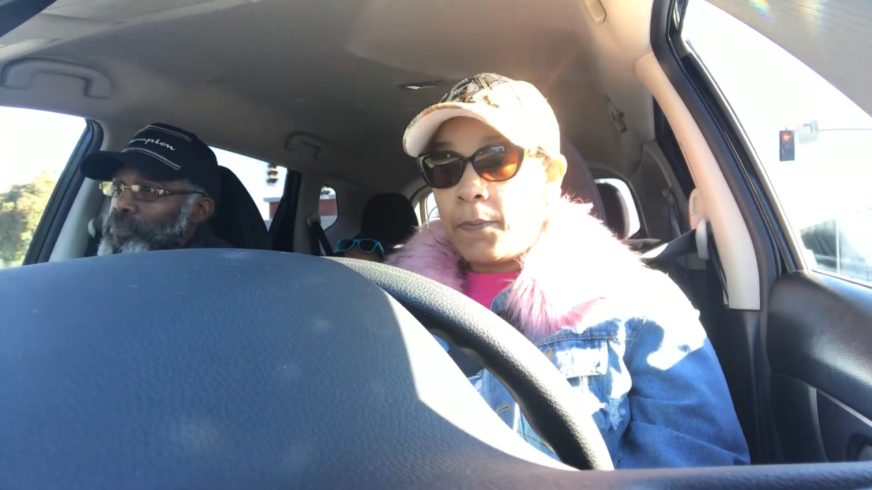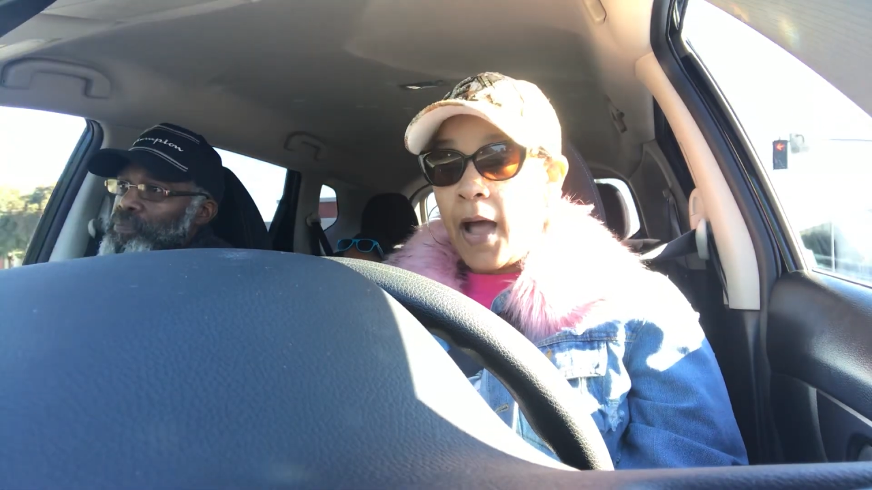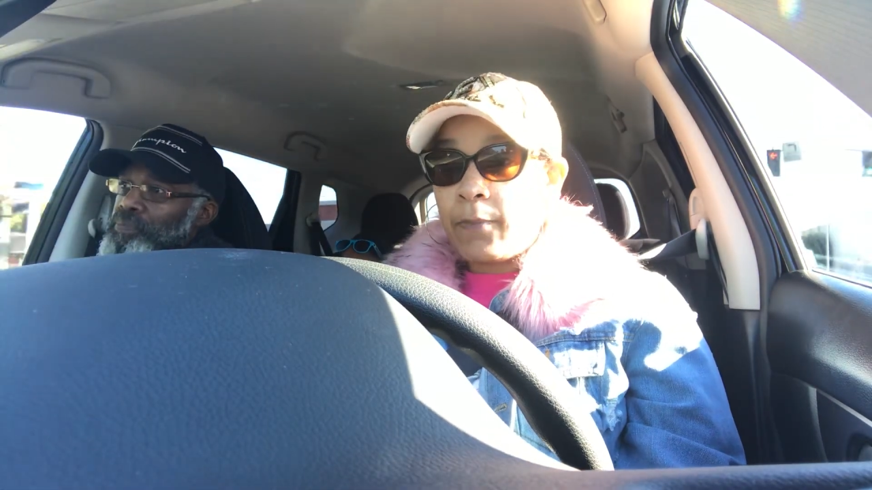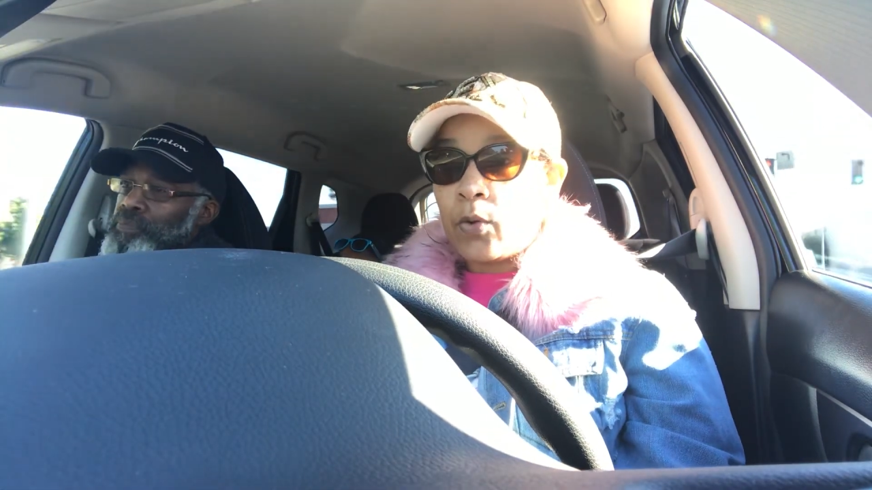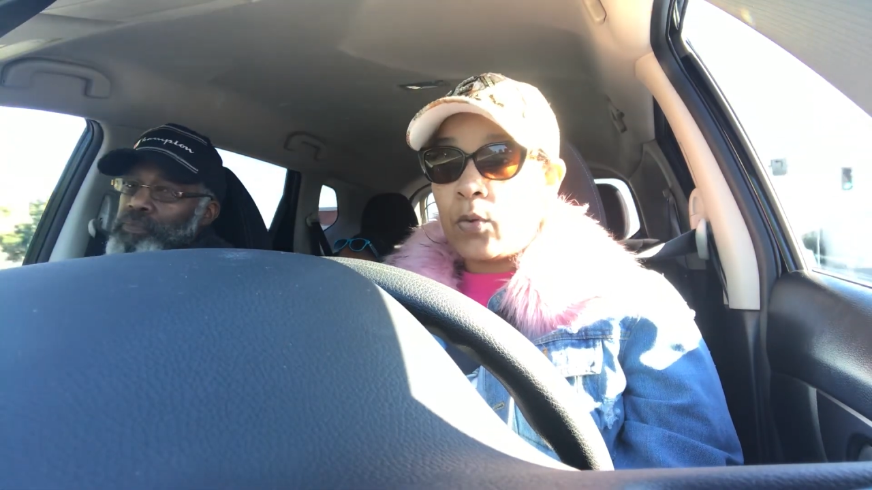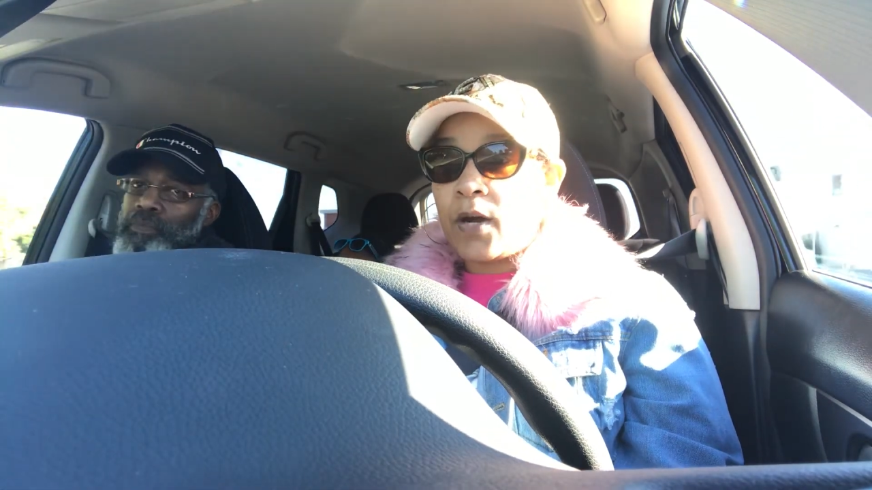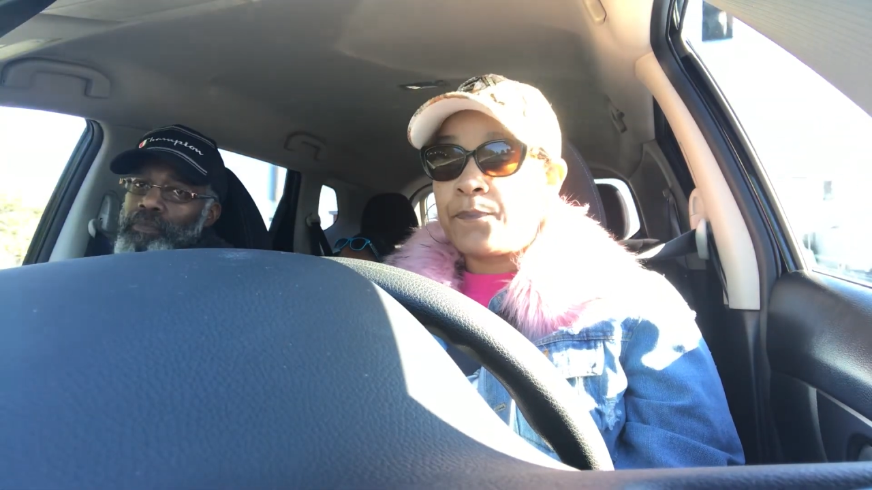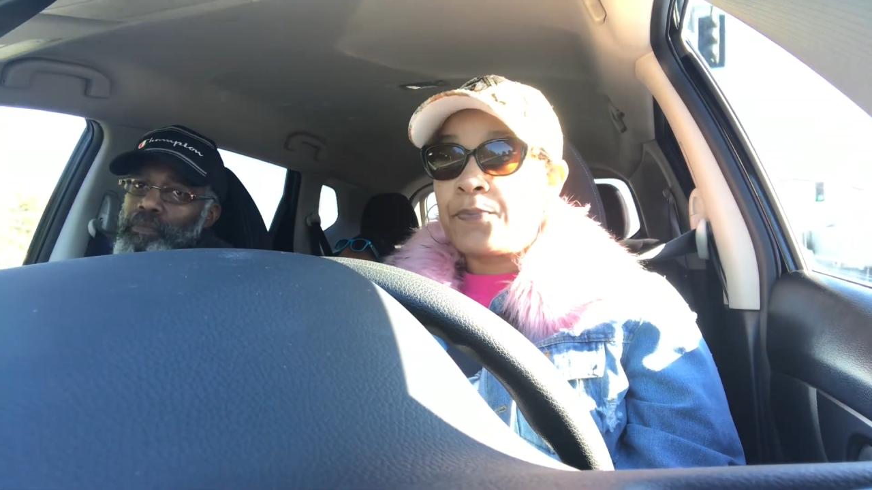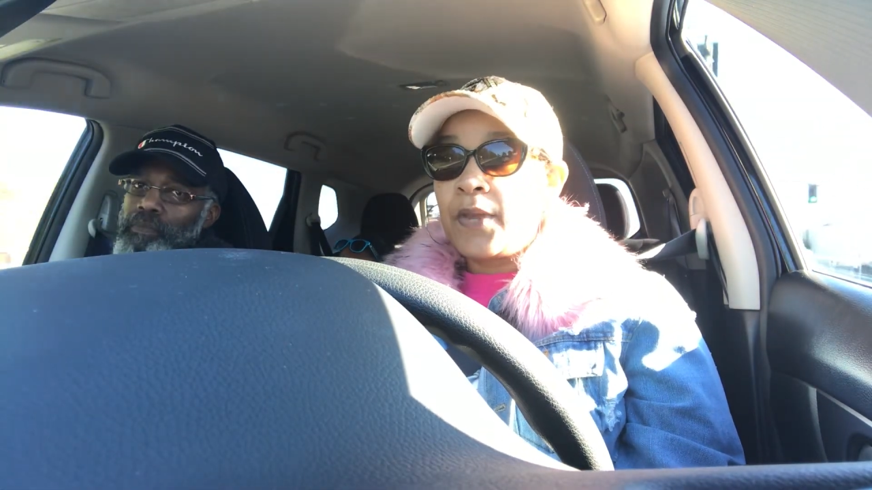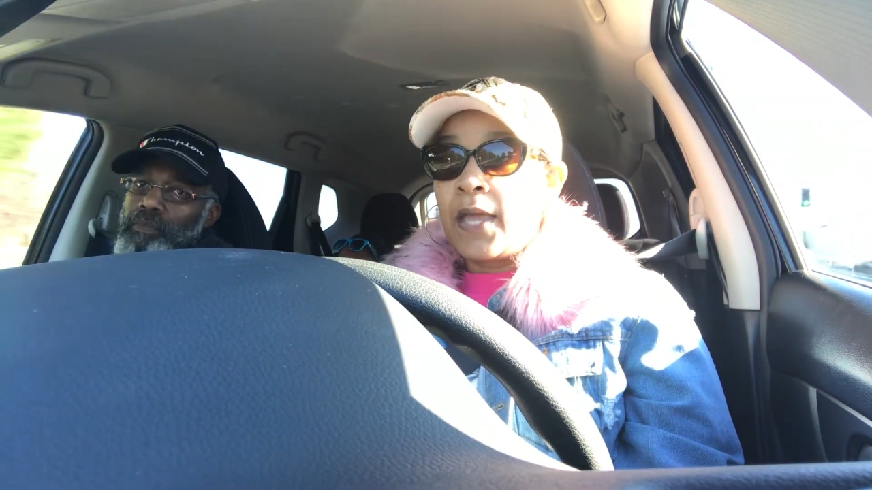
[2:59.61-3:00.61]

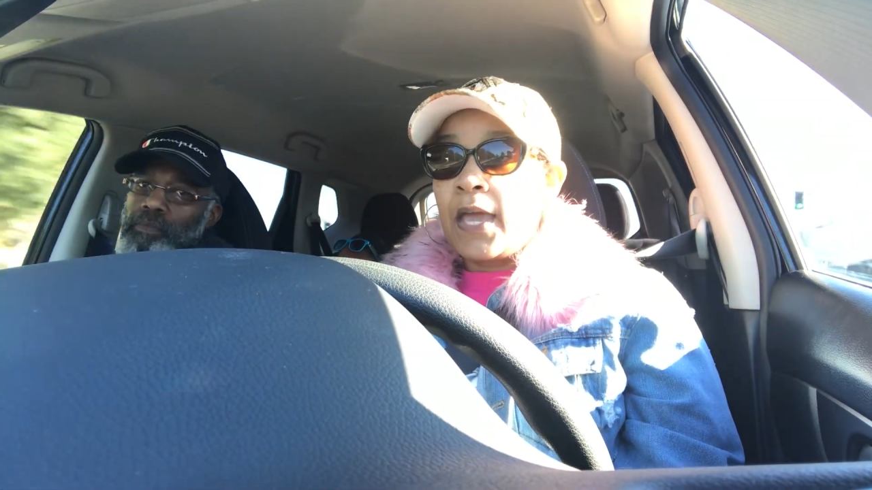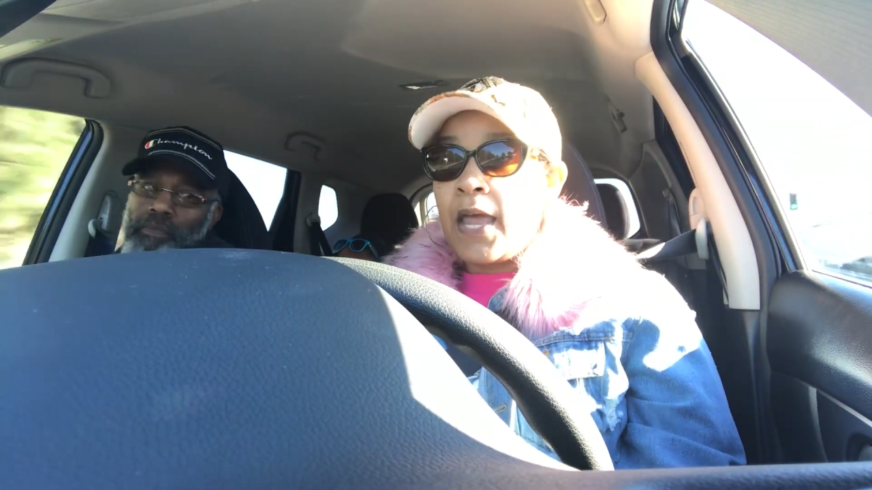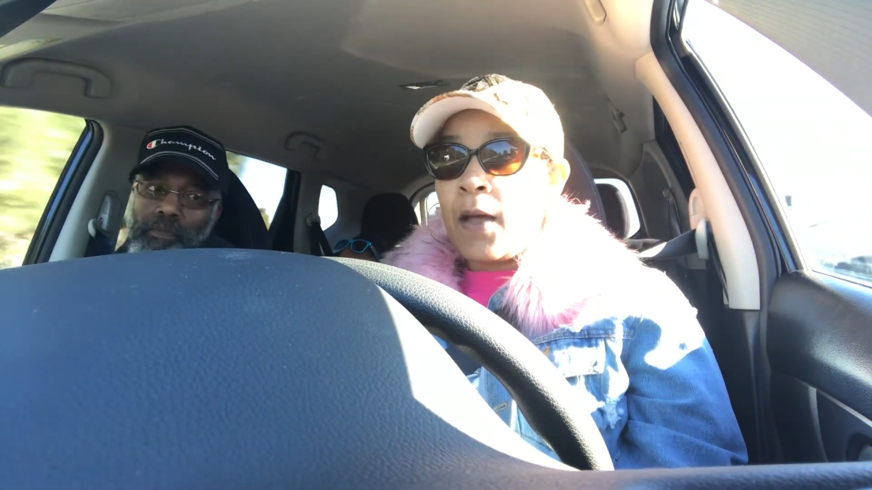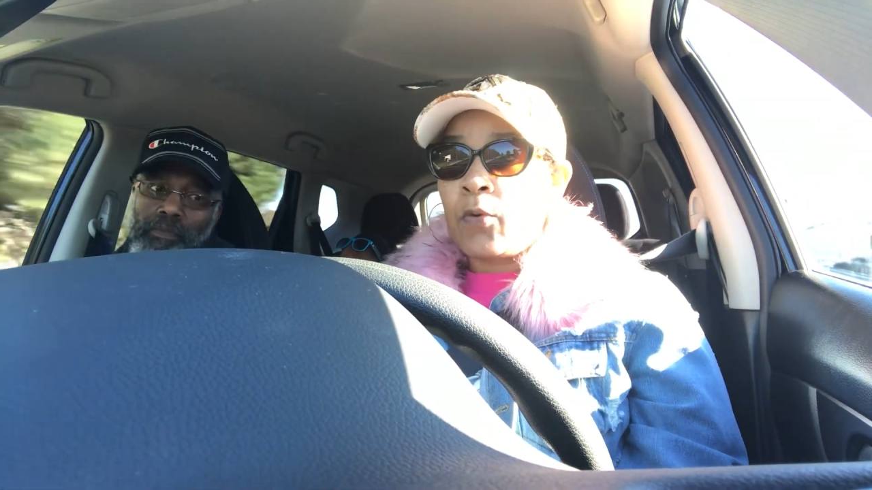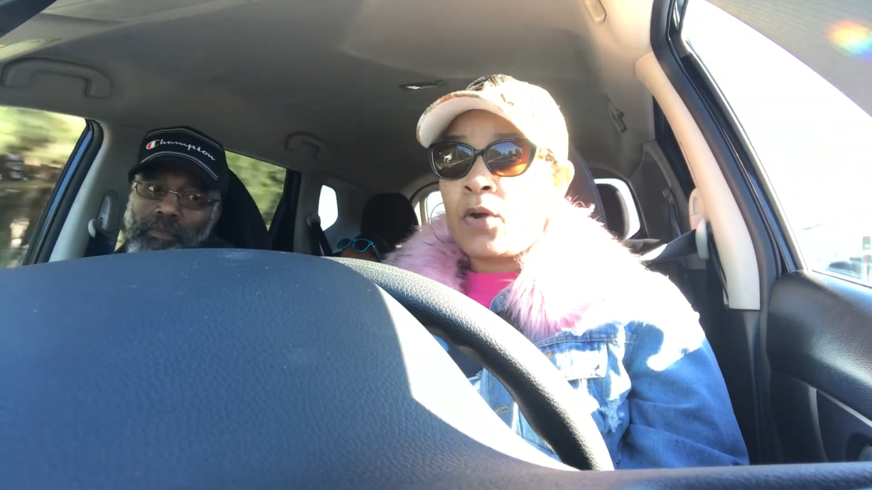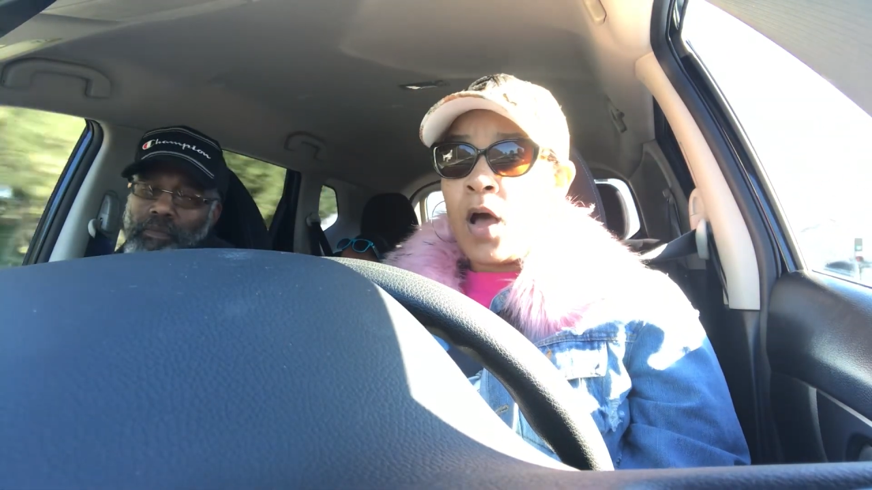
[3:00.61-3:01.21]
popcorn. And I'm going to